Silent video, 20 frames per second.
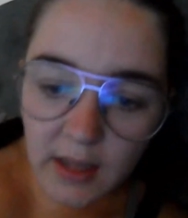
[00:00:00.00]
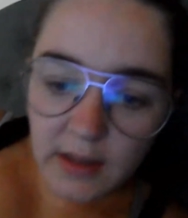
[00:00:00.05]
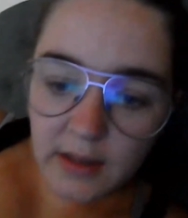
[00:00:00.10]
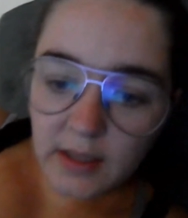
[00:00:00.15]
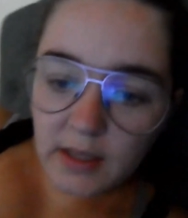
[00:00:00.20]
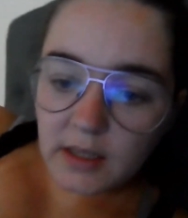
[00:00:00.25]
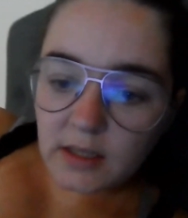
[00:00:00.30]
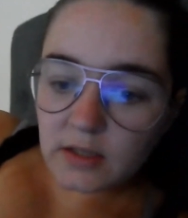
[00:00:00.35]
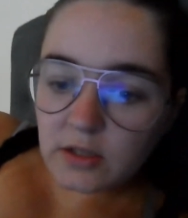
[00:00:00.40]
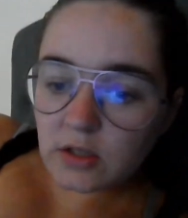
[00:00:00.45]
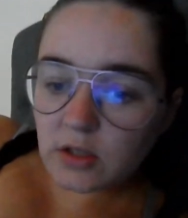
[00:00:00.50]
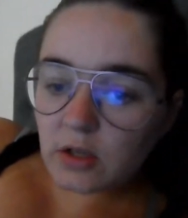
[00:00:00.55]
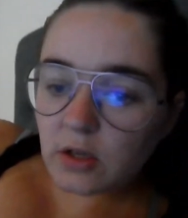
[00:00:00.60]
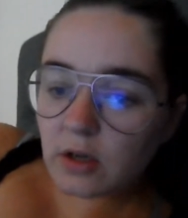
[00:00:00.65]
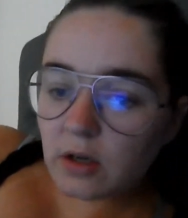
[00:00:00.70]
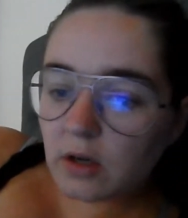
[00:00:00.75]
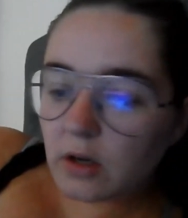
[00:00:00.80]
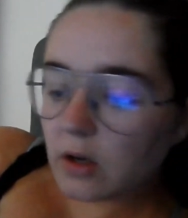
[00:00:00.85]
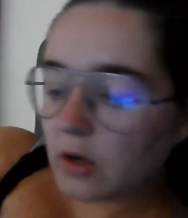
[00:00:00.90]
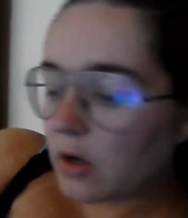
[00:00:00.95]
get this
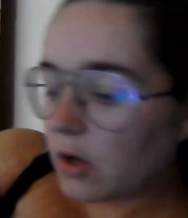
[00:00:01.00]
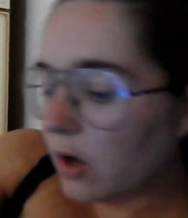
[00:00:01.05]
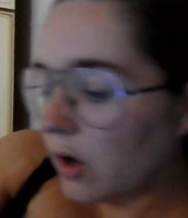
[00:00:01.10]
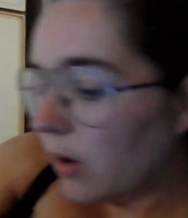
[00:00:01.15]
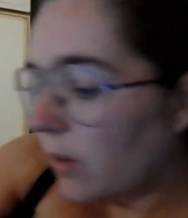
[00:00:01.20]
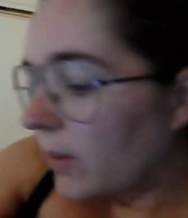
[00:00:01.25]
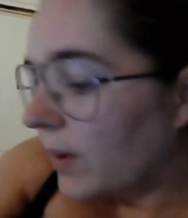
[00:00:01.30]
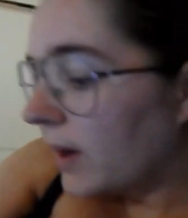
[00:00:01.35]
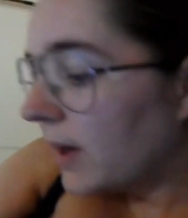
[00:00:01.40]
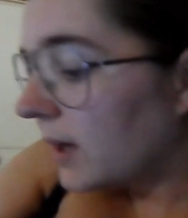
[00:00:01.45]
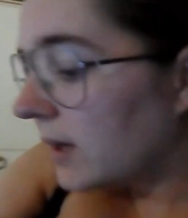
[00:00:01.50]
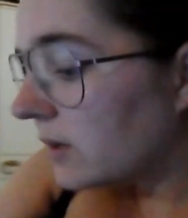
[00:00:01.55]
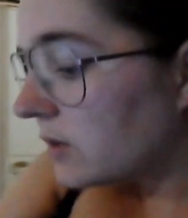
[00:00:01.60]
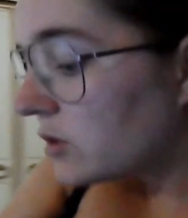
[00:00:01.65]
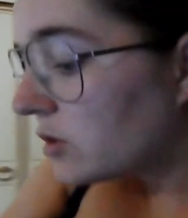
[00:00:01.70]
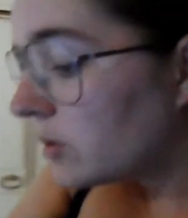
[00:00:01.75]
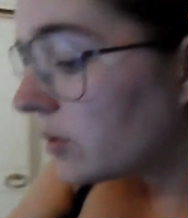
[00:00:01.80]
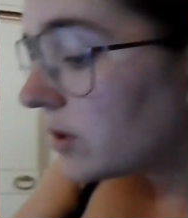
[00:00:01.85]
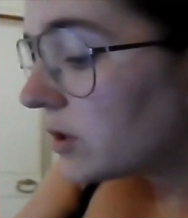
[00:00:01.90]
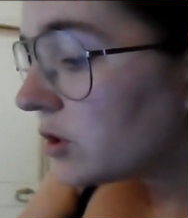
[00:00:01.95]

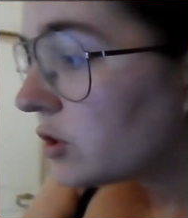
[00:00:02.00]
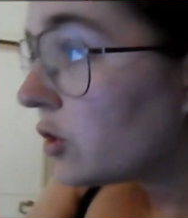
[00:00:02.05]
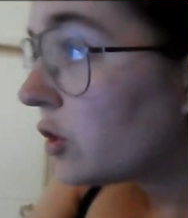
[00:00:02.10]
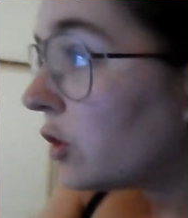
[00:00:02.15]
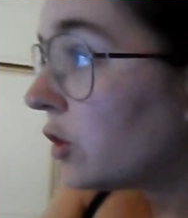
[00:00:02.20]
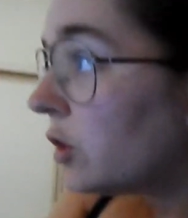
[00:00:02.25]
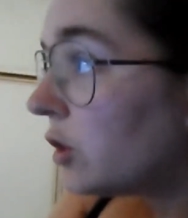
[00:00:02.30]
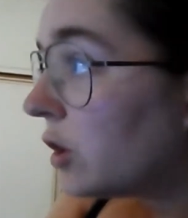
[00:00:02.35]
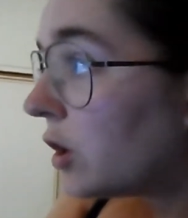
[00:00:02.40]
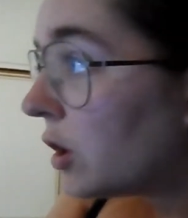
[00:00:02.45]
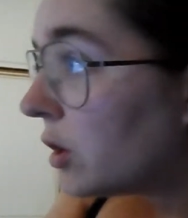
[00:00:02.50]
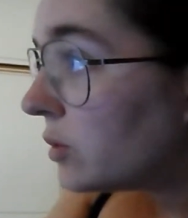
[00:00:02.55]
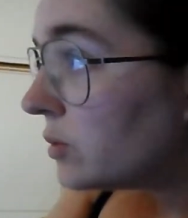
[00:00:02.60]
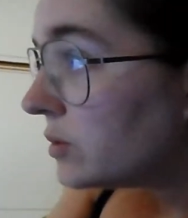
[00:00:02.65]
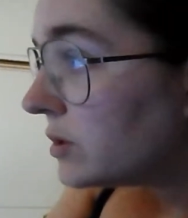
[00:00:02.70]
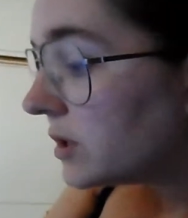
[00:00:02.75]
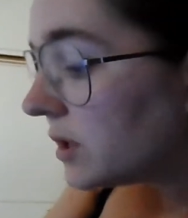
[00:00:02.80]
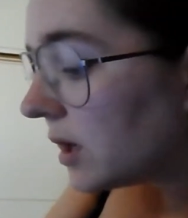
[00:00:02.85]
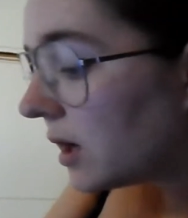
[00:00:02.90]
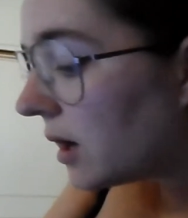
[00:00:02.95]
going so that it's all
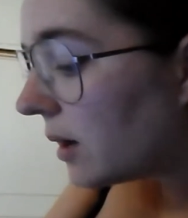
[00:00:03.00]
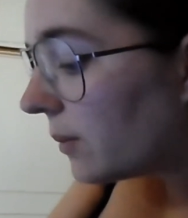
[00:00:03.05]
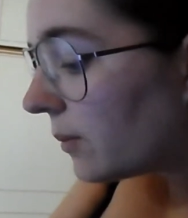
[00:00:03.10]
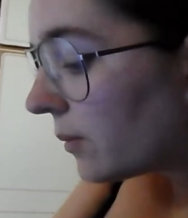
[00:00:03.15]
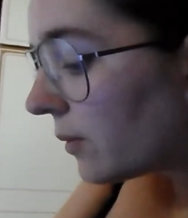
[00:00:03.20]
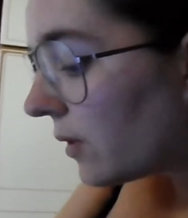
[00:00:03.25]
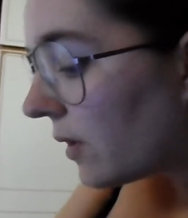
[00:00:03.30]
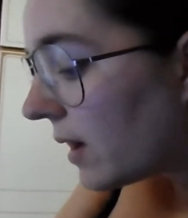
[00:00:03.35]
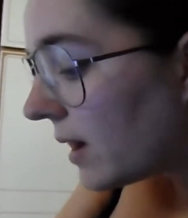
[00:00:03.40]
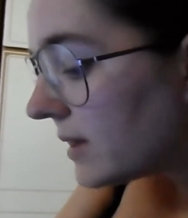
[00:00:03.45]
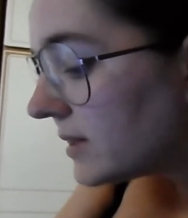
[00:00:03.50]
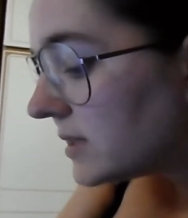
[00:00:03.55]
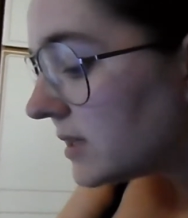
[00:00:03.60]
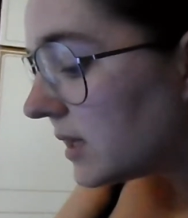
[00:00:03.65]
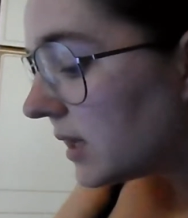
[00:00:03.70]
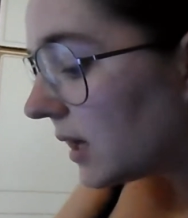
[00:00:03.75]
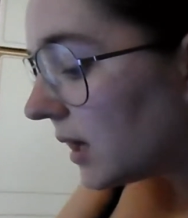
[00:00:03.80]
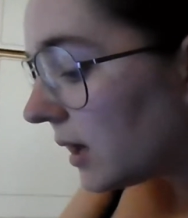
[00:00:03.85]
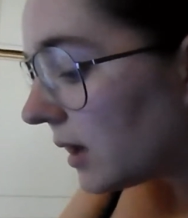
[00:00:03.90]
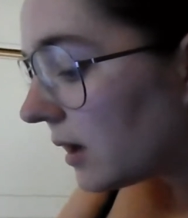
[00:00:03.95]
loading up
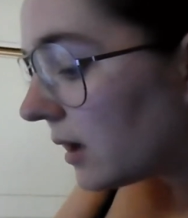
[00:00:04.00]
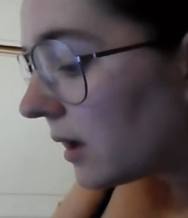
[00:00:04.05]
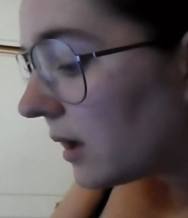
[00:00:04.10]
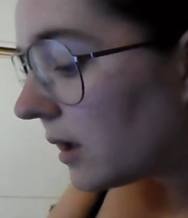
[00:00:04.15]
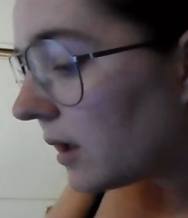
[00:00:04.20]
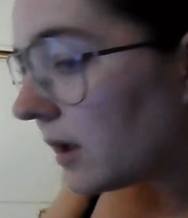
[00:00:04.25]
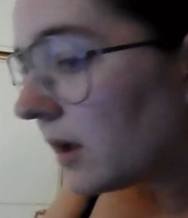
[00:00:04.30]
ready.